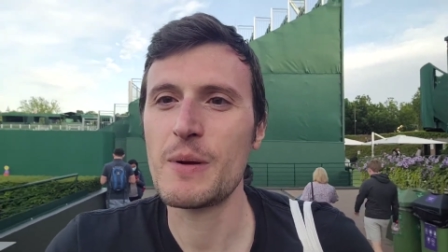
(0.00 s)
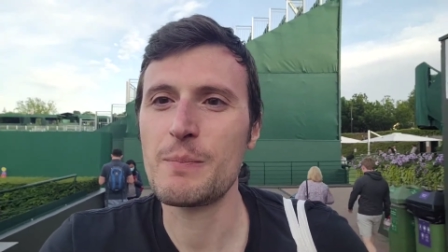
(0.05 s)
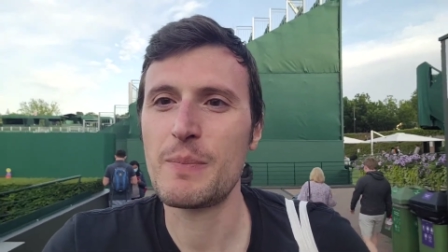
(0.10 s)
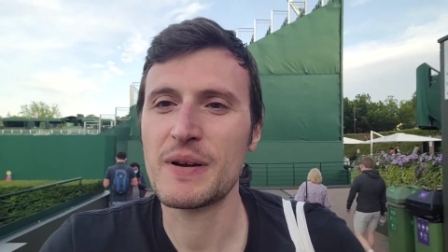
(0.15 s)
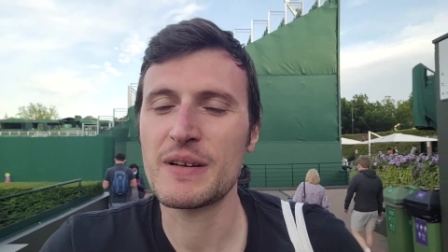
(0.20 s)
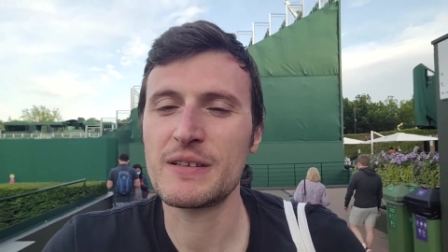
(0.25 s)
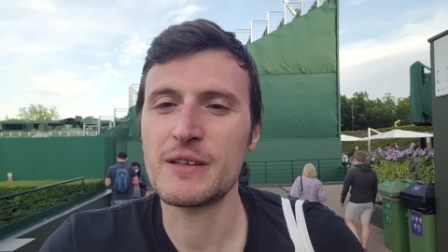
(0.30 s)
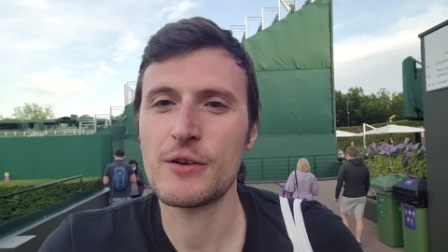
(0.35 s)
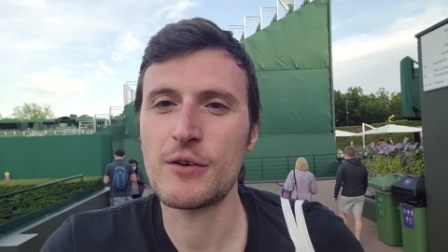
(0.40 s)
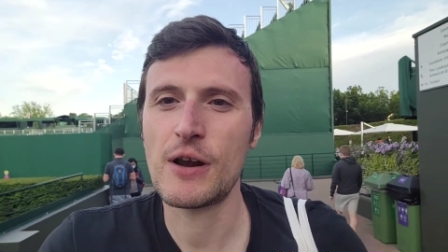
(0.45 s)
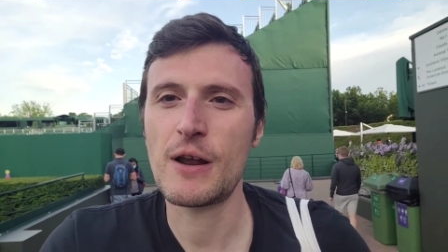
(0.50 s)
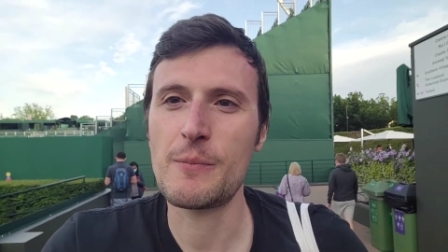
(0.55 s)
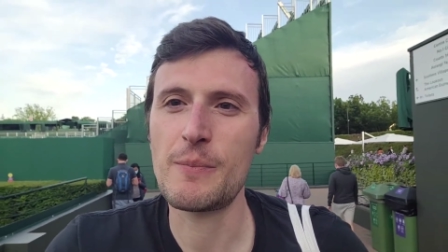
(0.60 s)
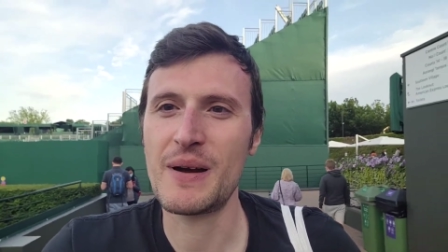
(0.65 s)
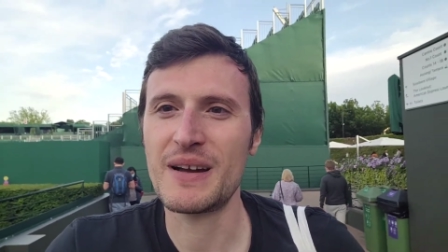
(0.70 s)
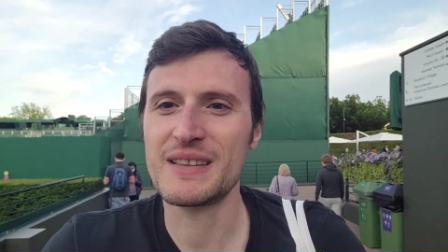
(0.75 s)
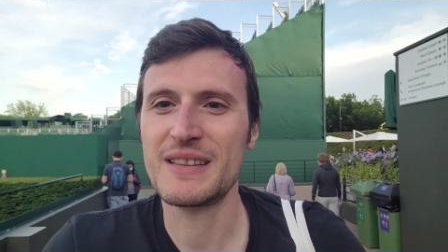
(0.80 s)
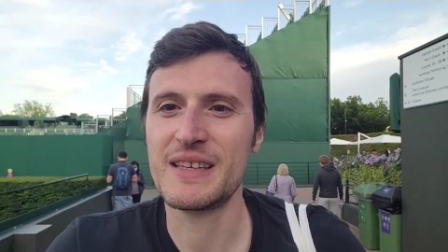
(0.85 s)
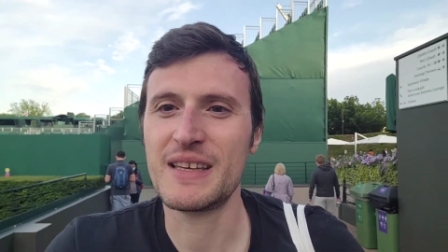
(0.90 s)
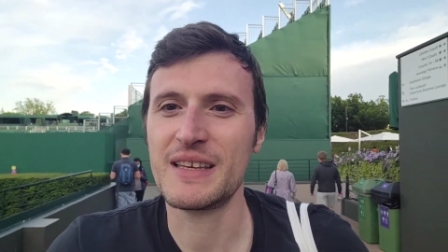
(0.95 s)
in particular
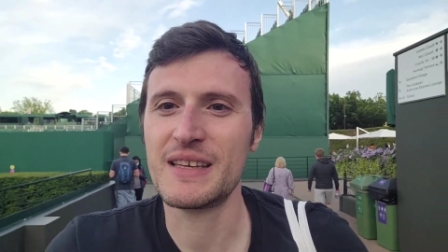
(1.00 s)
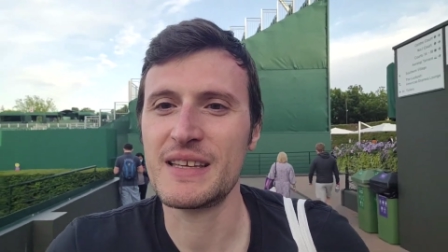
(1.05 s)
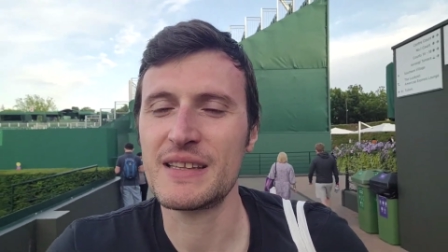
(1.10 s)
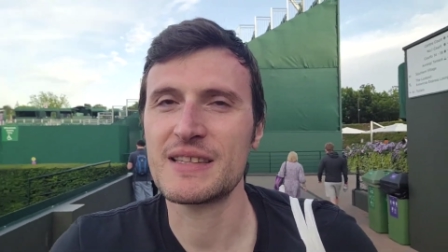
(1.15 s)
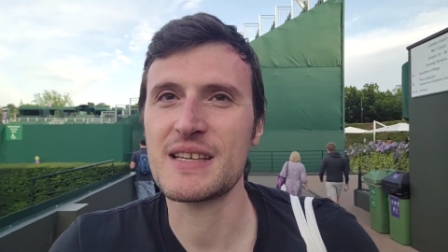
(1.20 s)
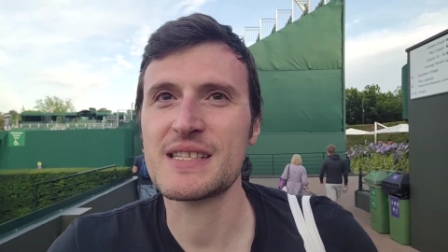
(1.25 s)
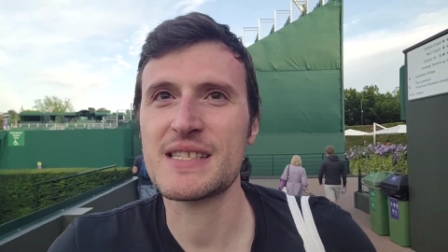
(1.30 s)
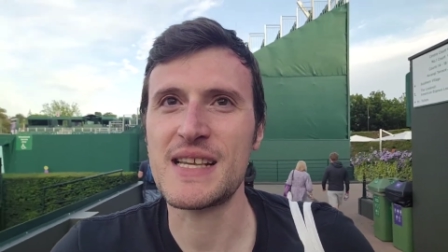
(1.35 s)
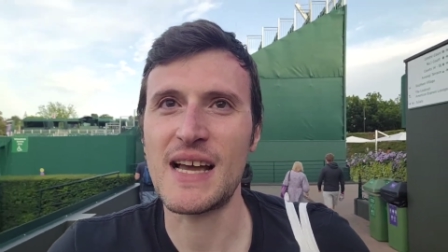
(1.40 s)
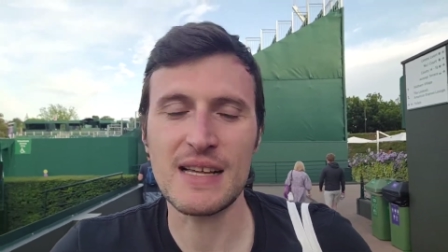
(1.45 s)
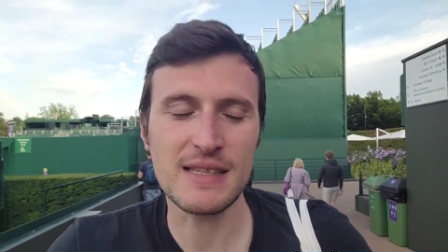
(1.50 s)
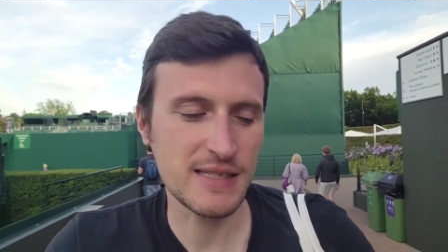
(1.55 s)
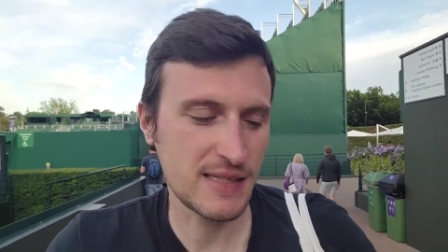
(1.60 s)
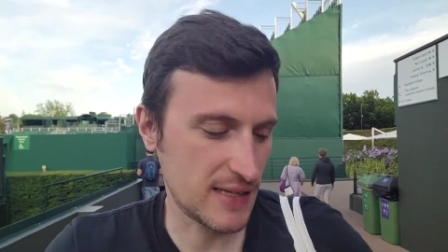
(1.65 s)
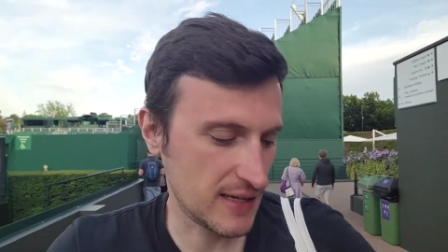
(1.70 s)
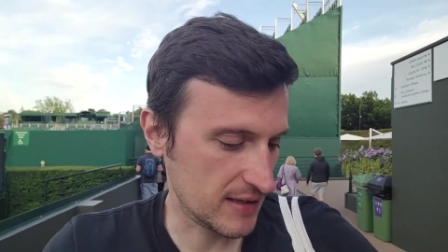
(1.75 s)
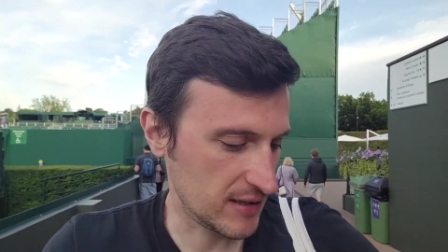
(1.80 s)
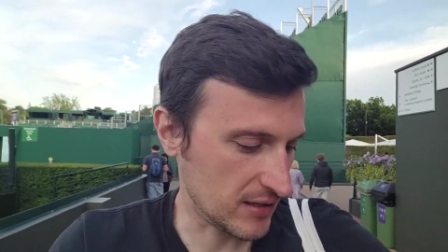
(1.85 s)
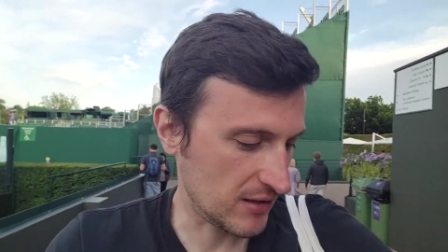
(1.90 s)
by the the sunset.